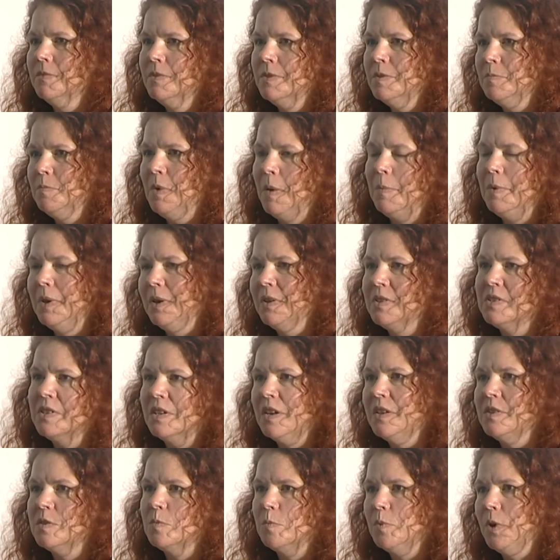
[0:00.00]
right. maybe because it
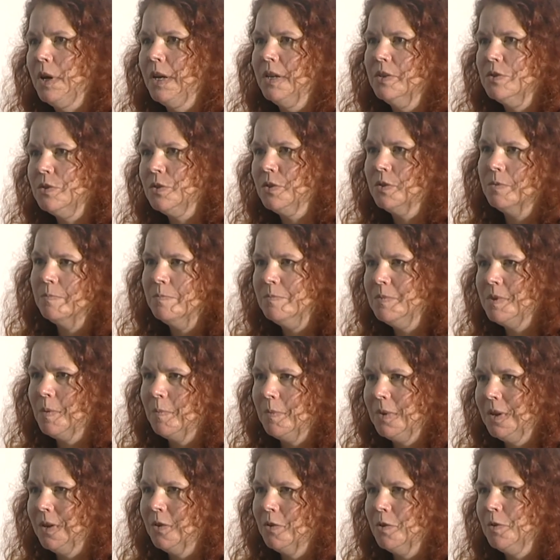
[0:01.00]
has a price or
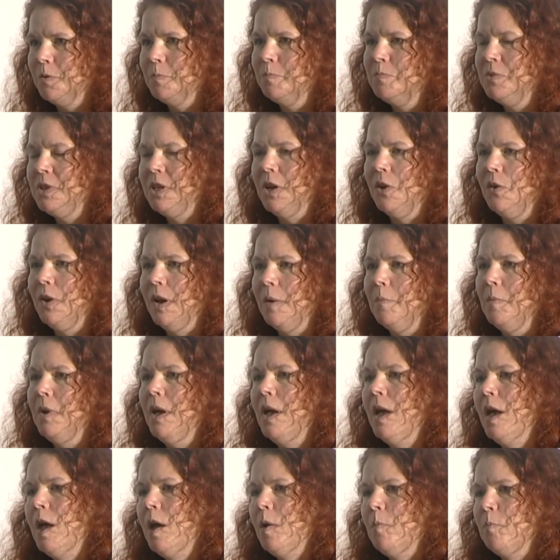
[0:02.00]
something, or DOM.
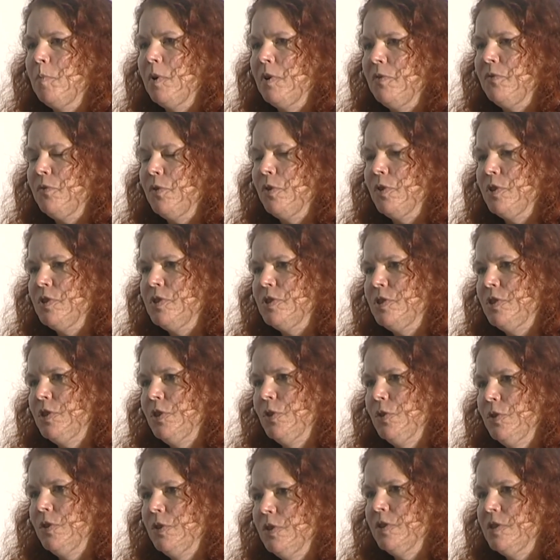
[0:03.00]
But for the
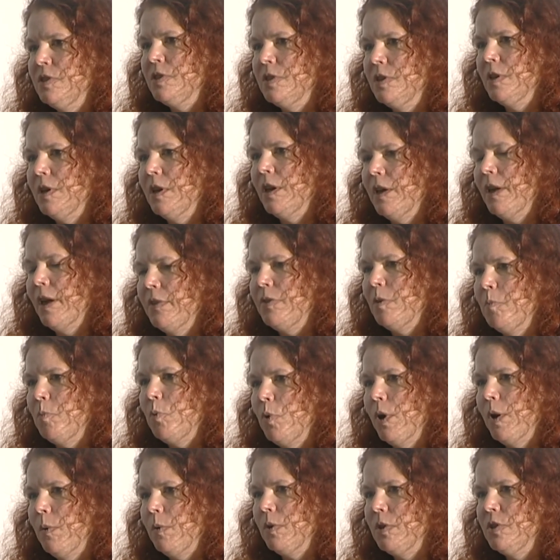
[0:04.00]
students, that at the
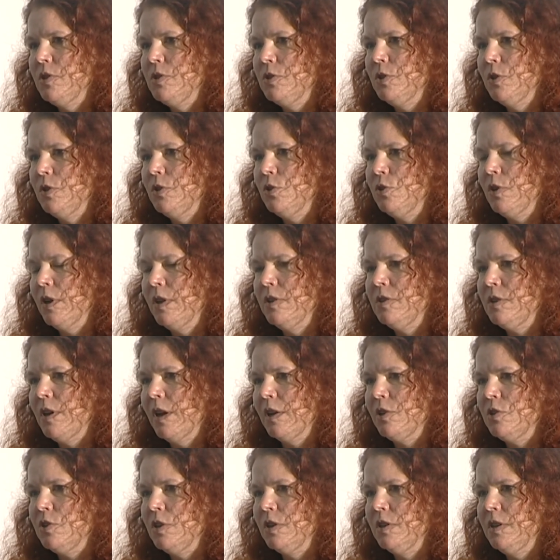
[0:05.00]
point where the student
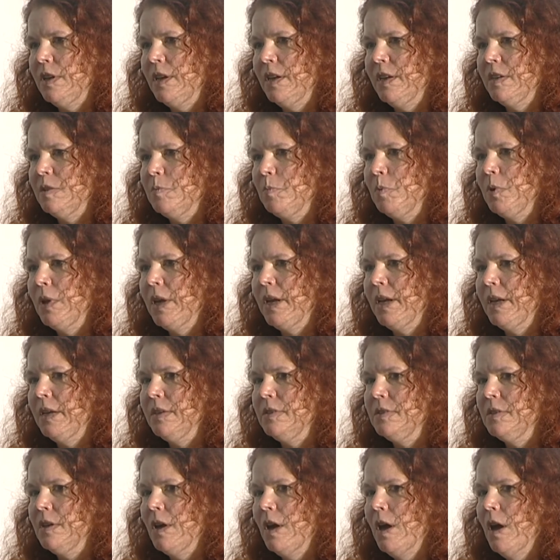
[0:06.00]
transaction takes
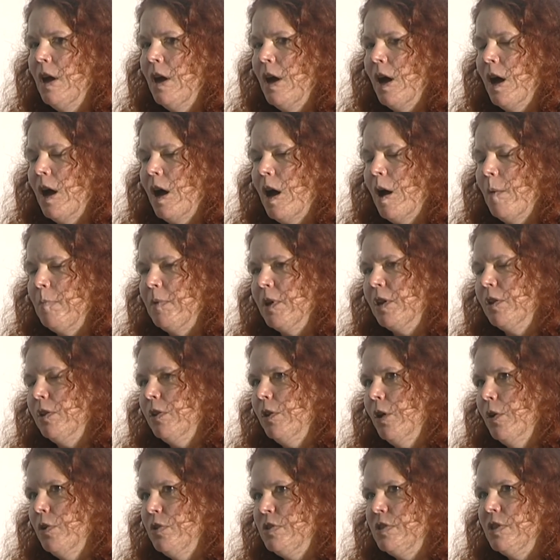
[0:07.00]
place, um, the
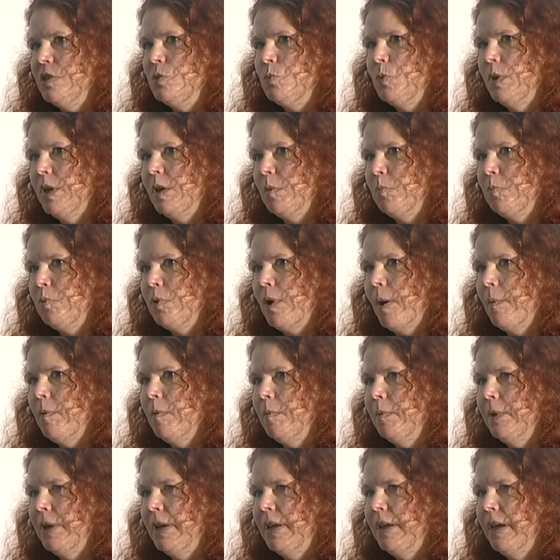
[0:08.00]
closest we could
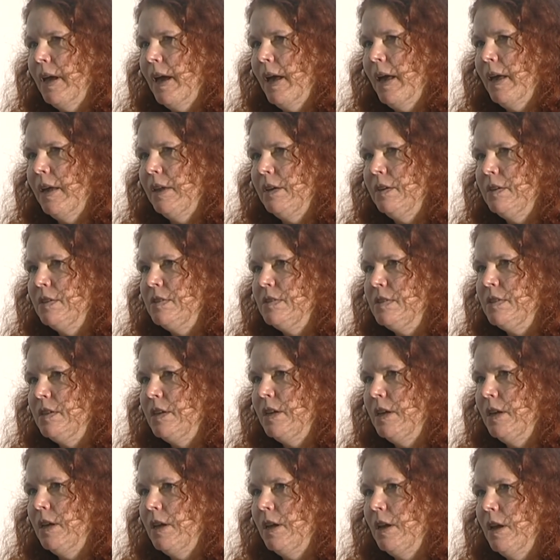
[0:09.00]
probably get to
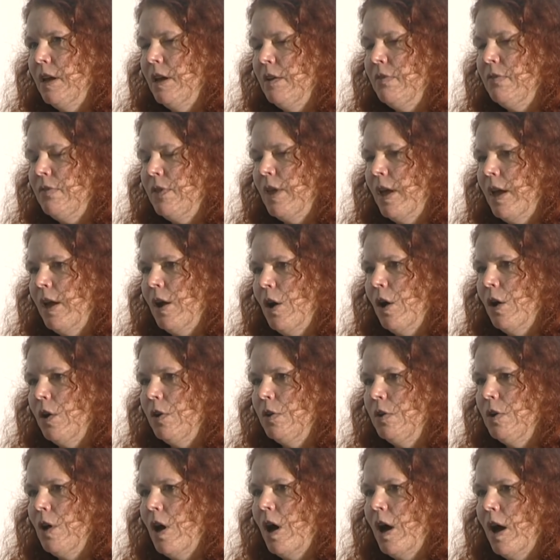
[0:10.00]
see if they are
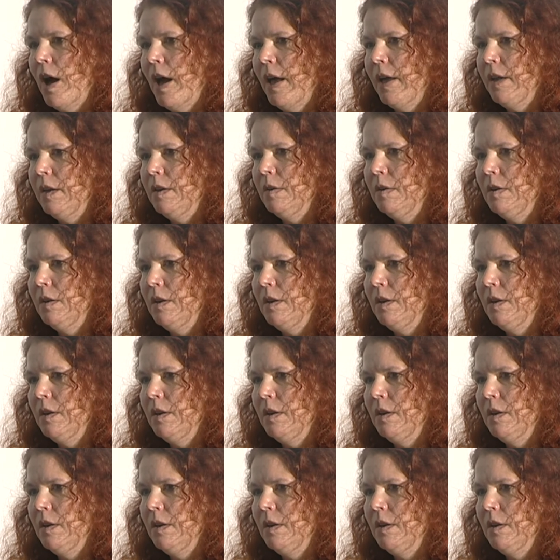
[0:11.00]
not